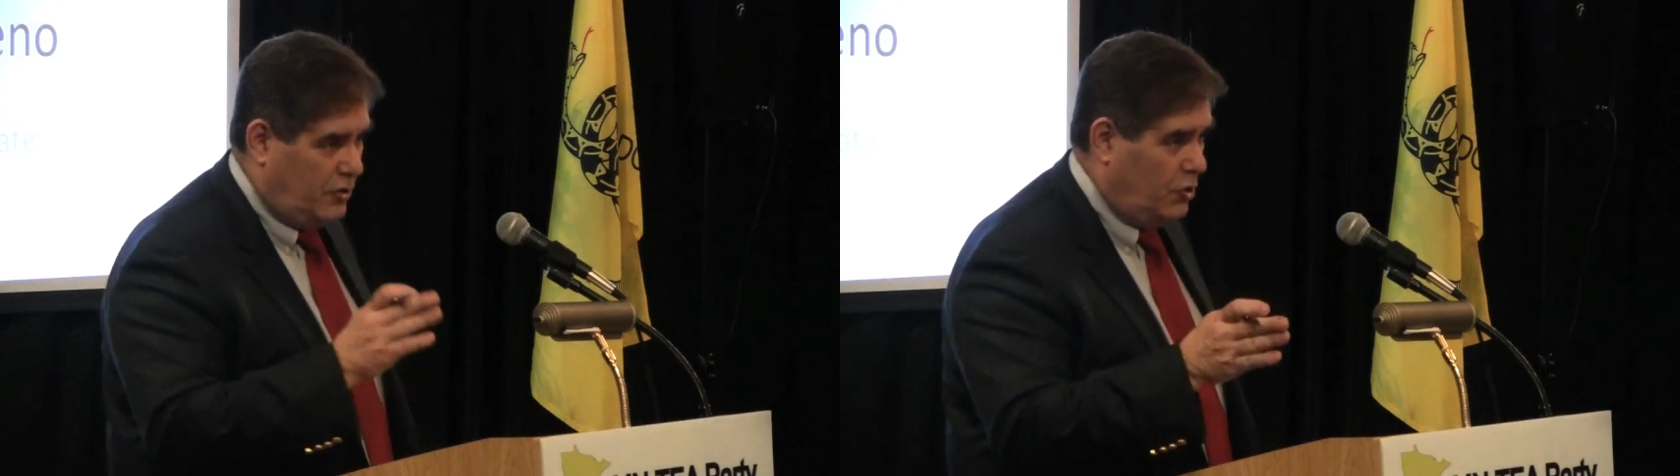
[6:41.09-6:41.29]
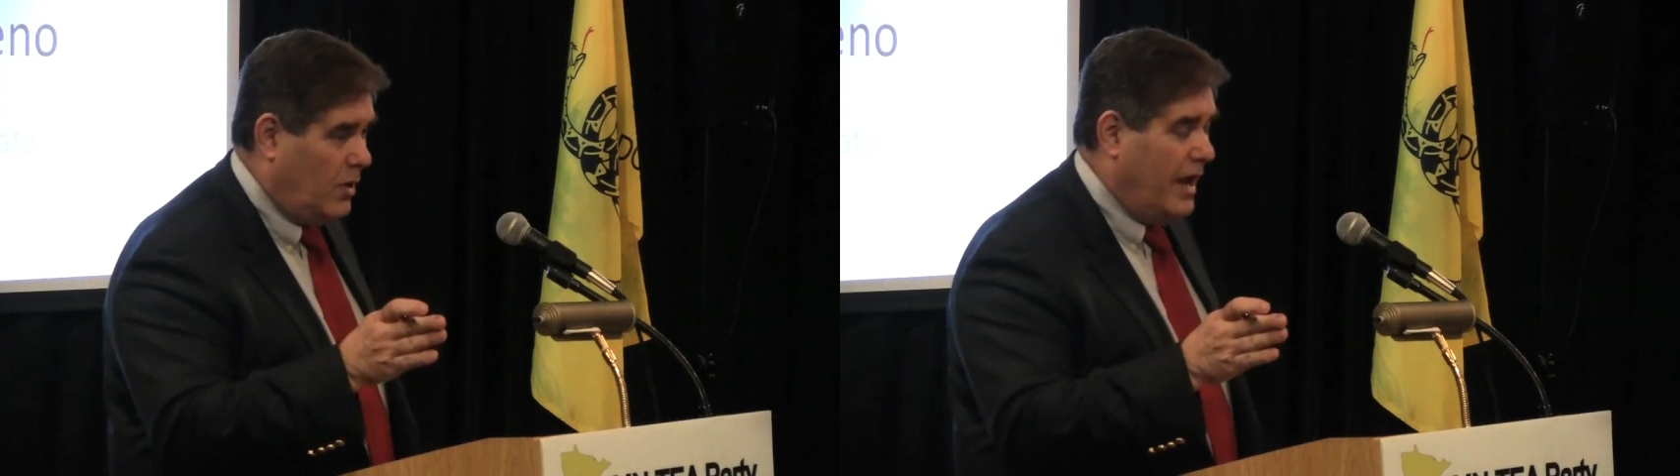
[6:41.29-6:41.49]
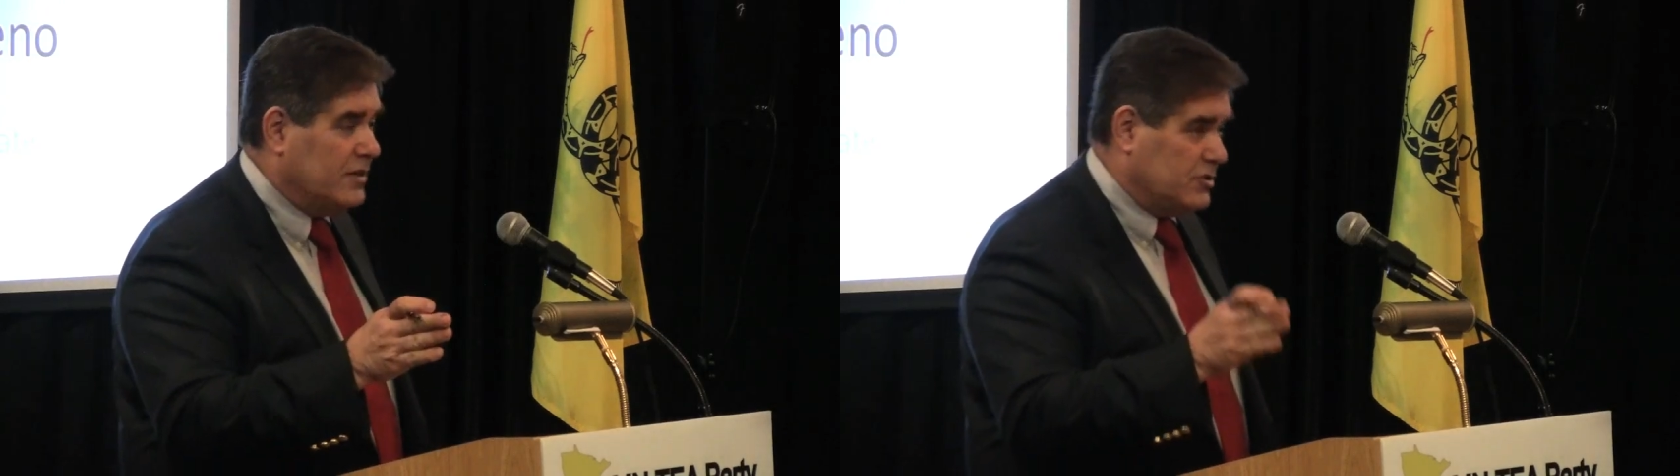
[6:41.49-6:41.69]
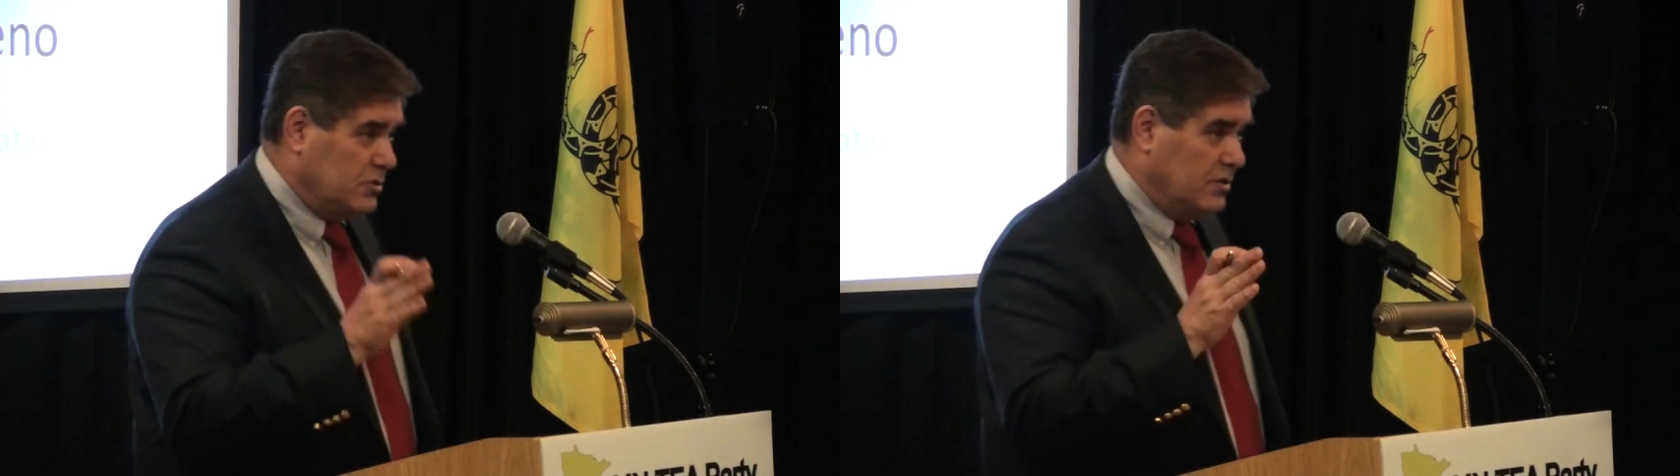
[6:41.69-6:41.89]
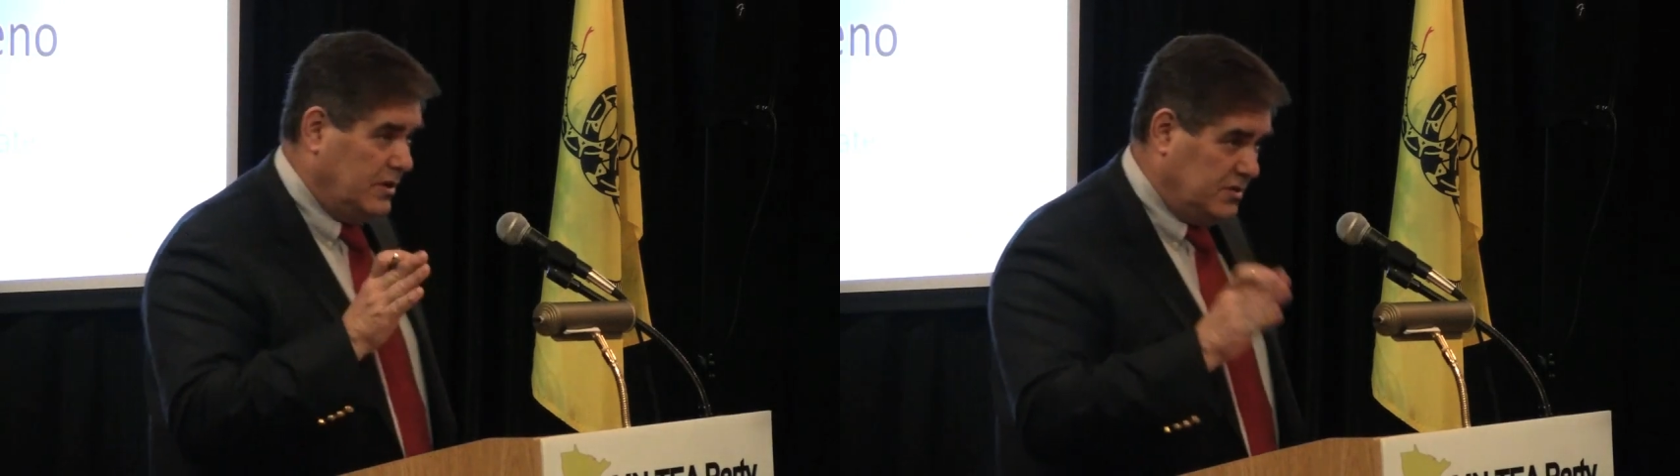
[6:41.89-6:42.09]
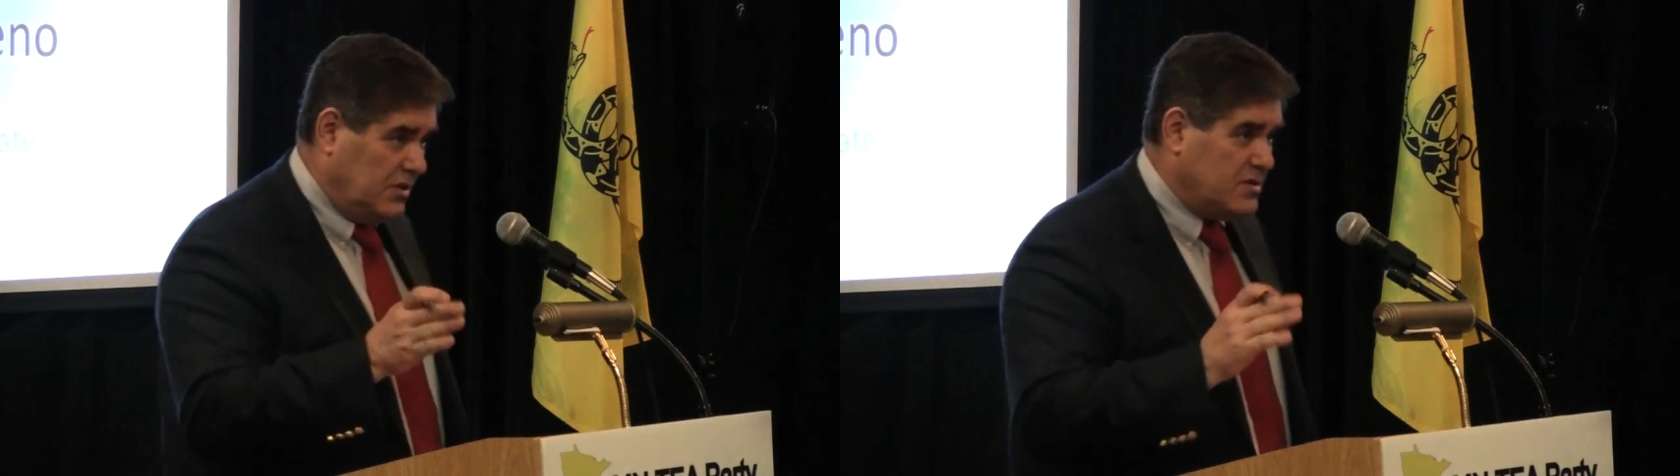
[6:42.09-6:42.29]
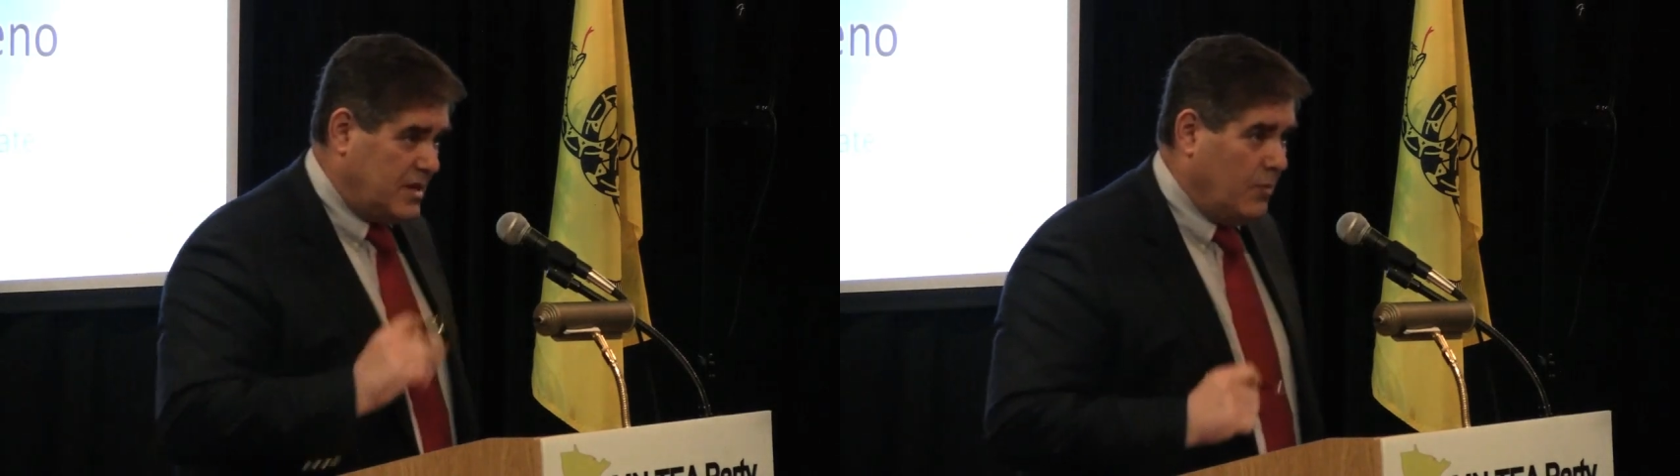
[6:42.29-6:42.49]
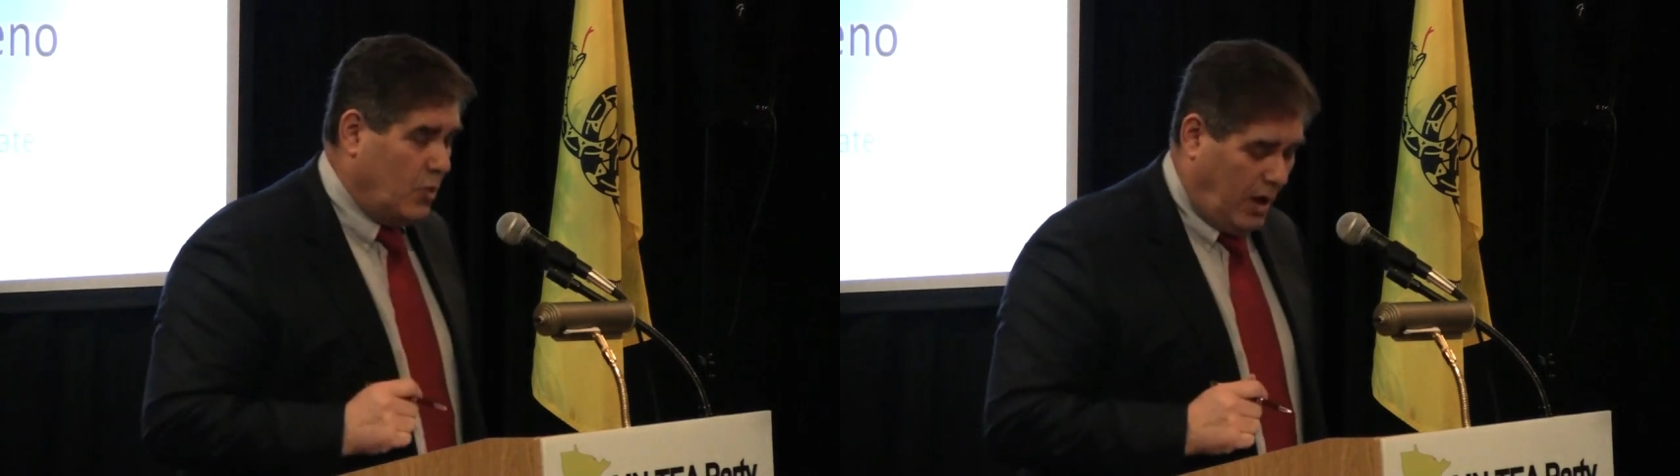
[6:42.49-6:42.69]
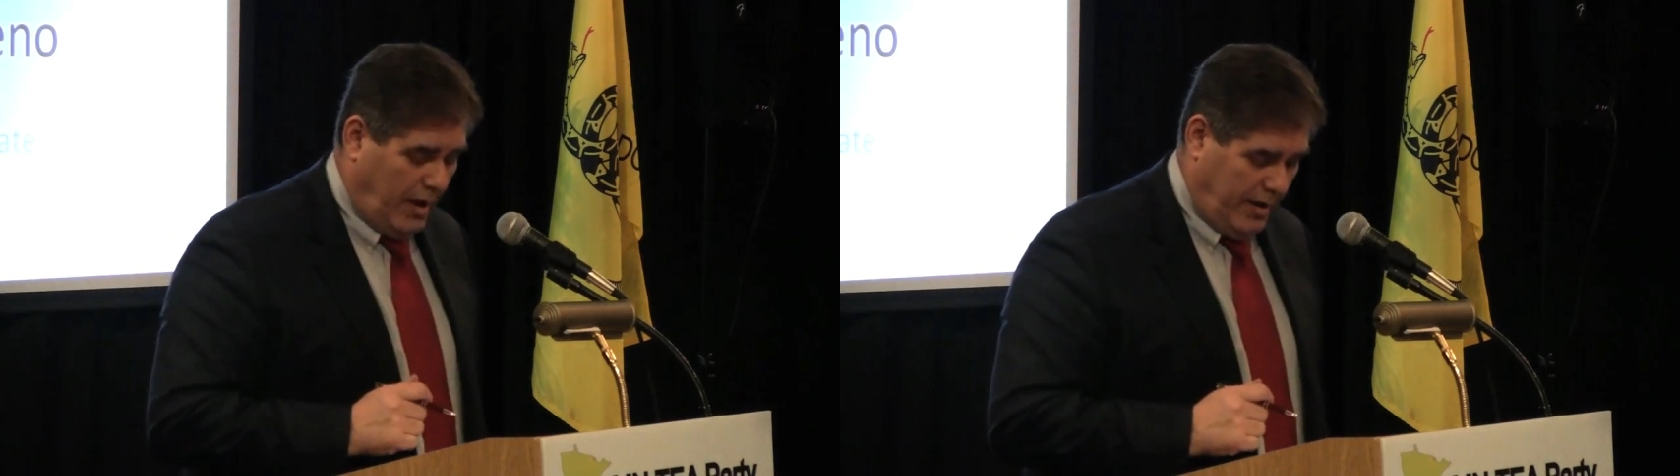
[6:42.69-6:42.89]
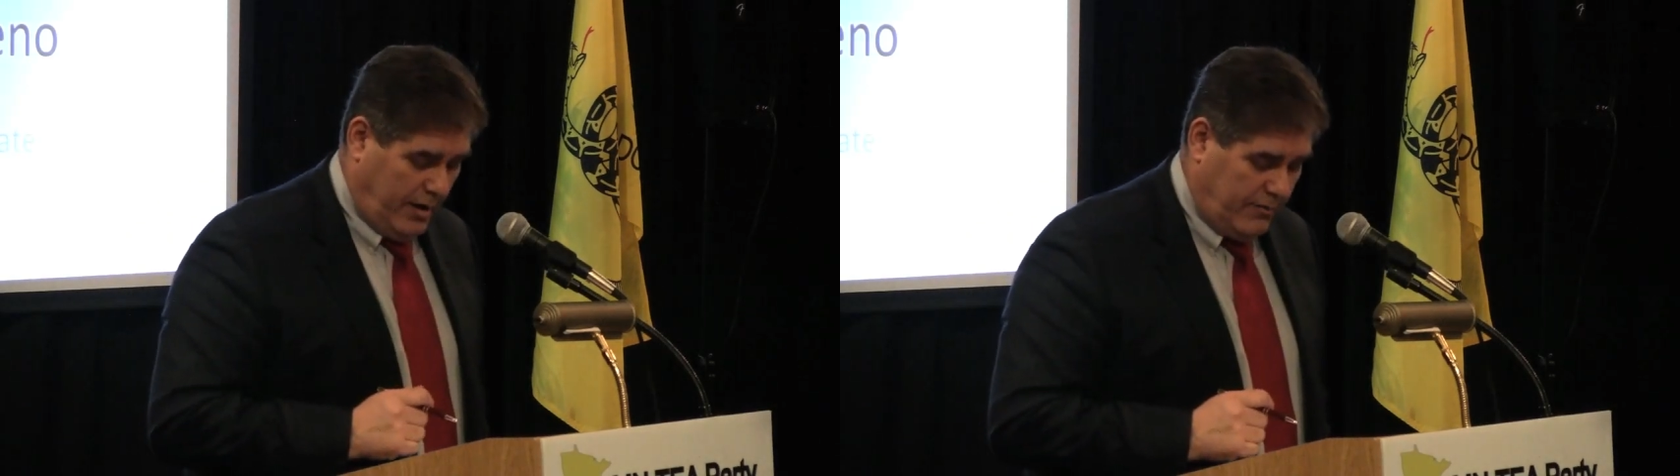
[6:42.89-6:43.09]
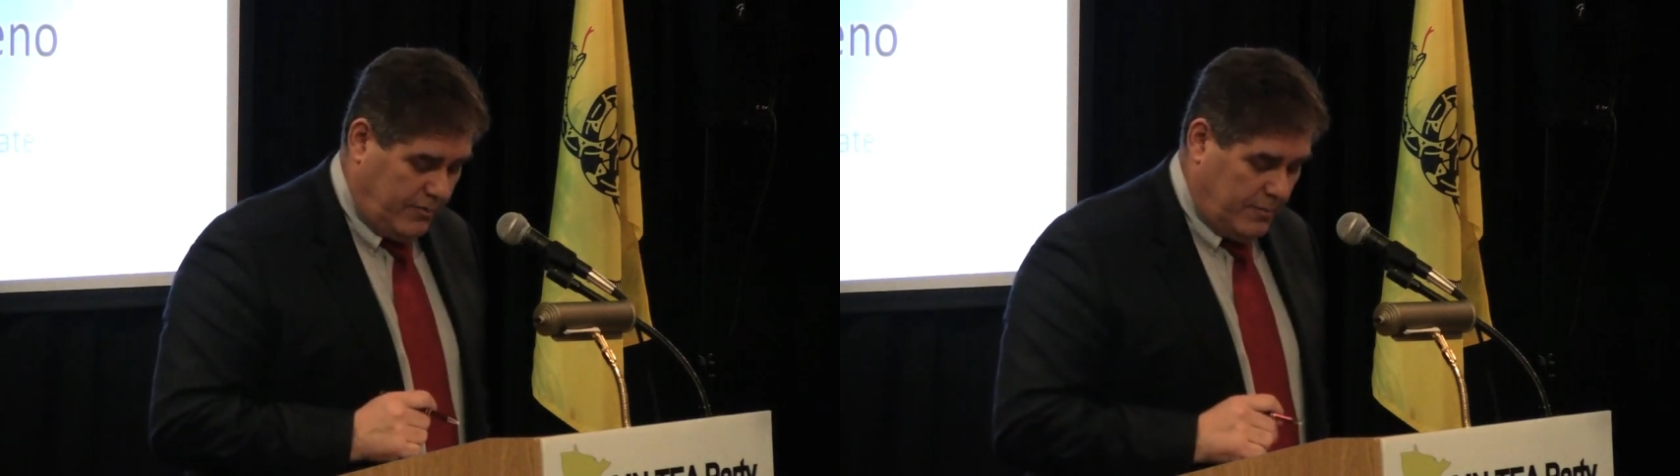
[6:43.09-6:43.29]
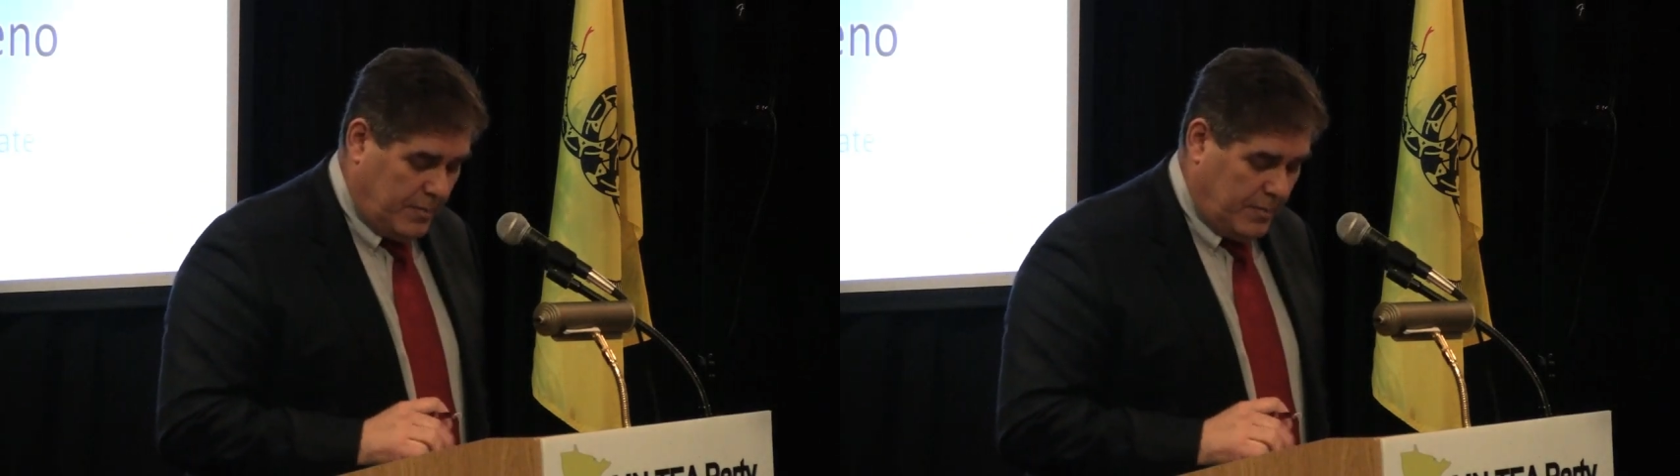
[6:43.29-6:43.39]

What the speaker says: and your answer is the same one I have.